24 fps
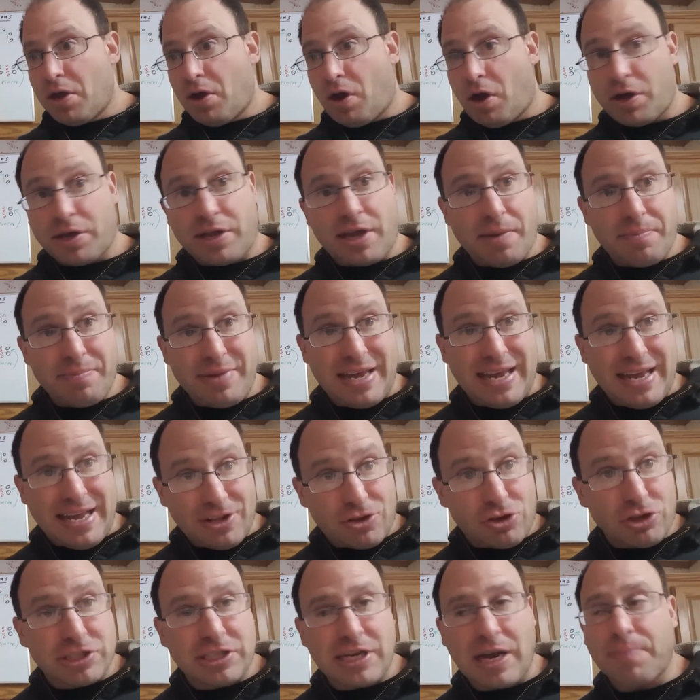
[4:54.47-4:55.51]
uh, can be
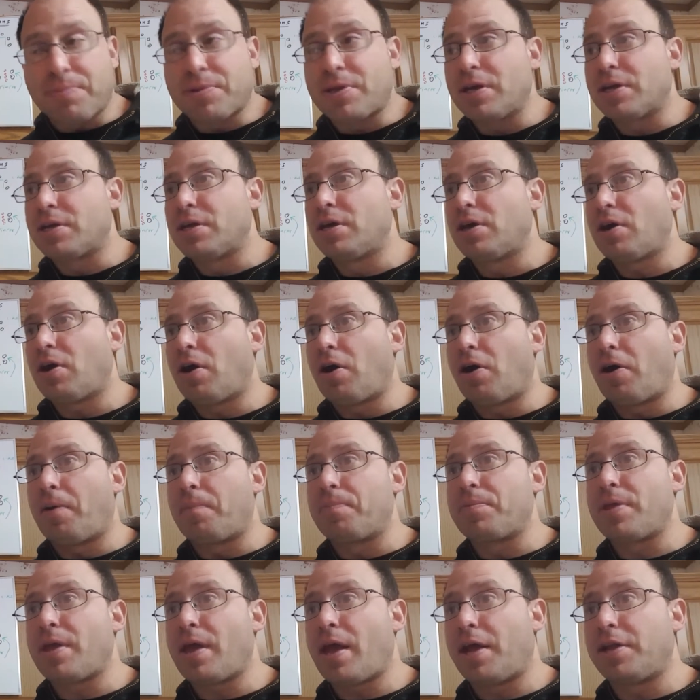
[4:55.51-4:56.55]
intercepted,
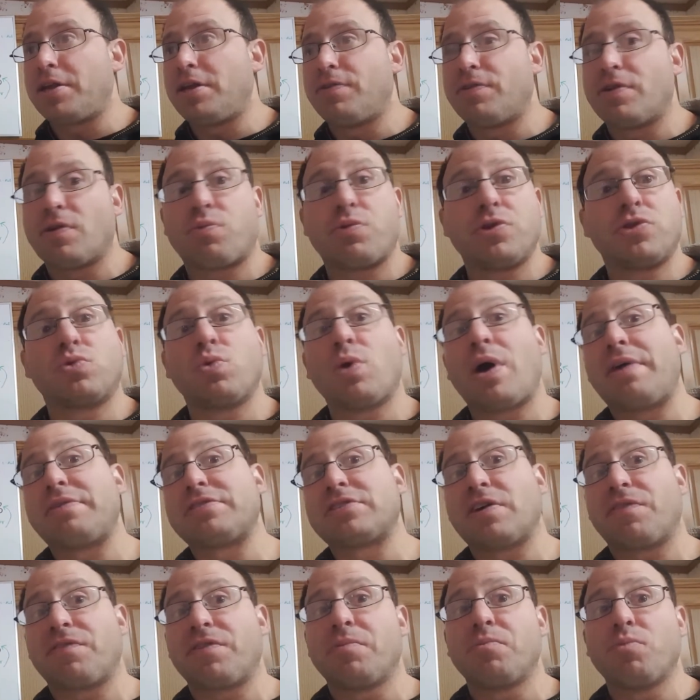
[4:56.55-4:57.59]
um, and even if we do have
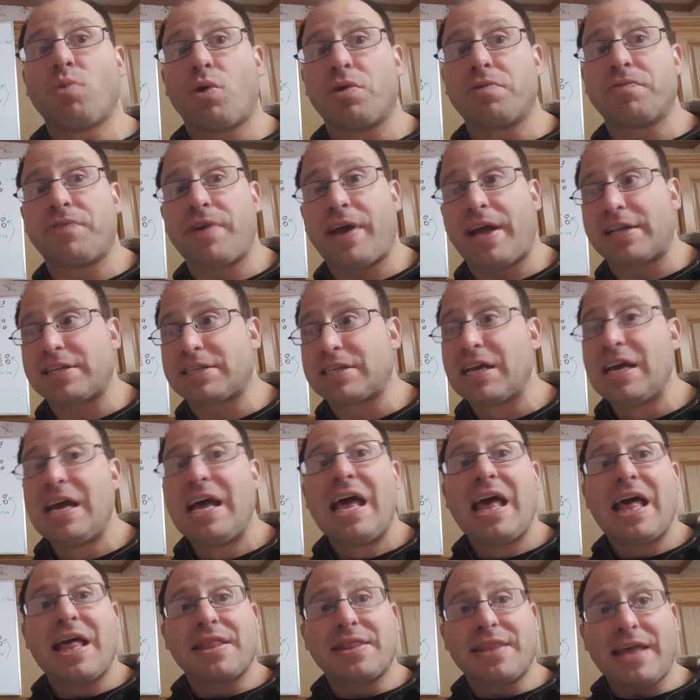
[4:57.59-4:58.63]
something more advanced,
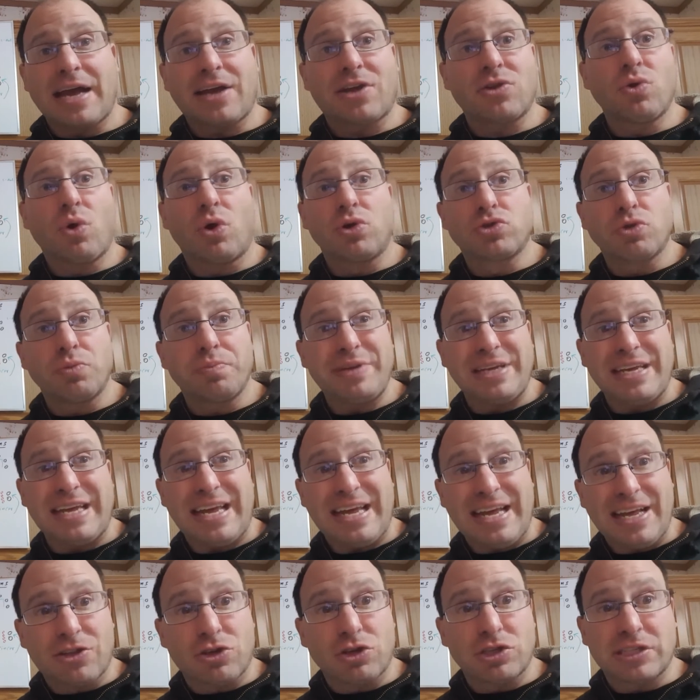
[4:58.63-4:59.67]
that can also be
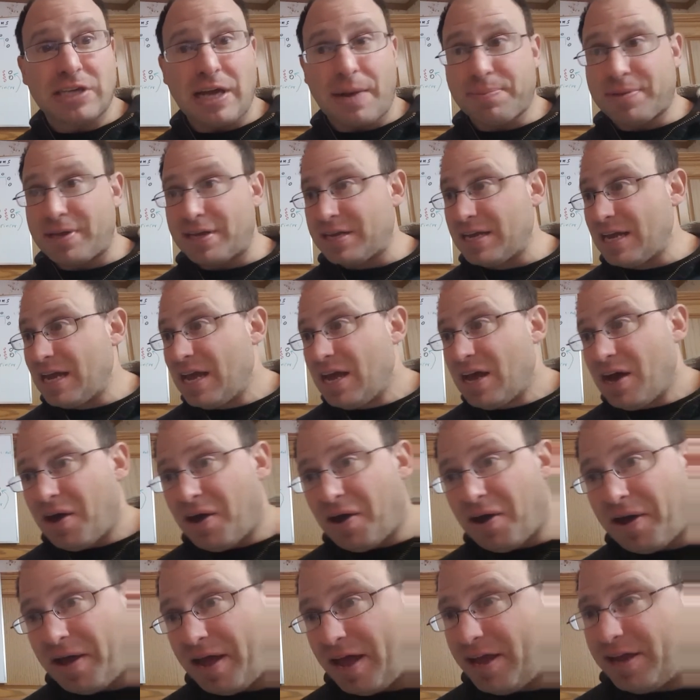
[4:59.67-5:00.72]
intercepted.
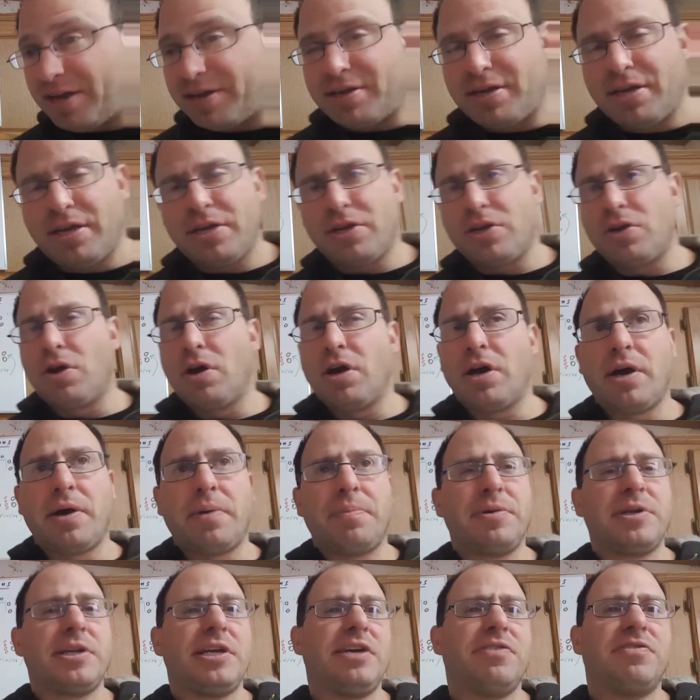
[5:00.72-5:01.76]
Uh, and you know, I
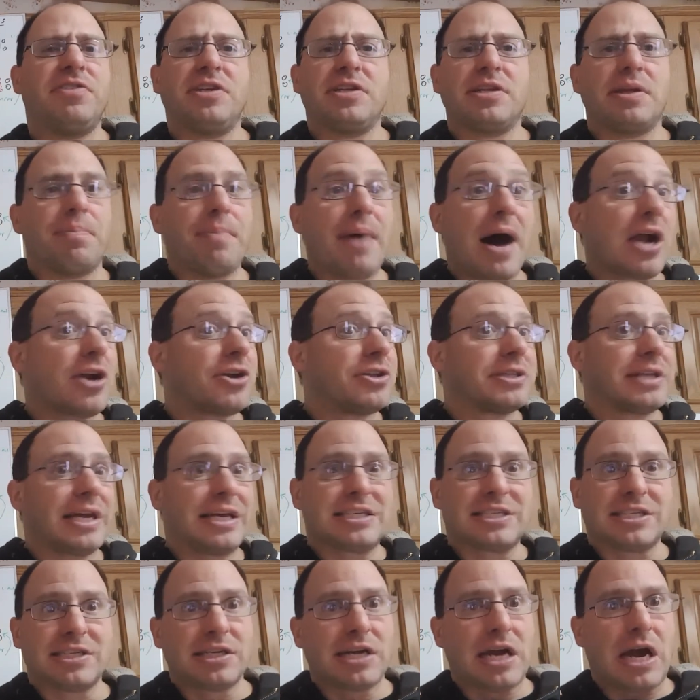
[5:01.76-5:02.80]
mean, even in the modern day
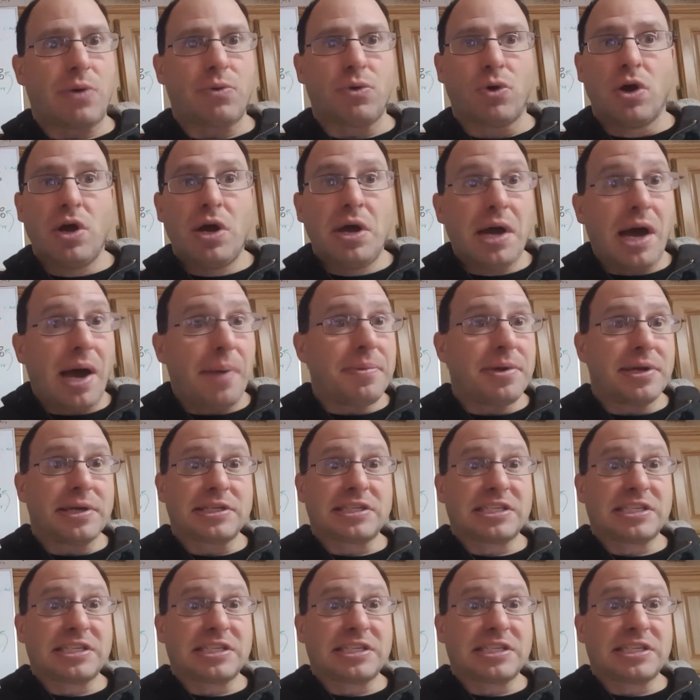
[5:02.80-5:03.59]
scenario, I mean,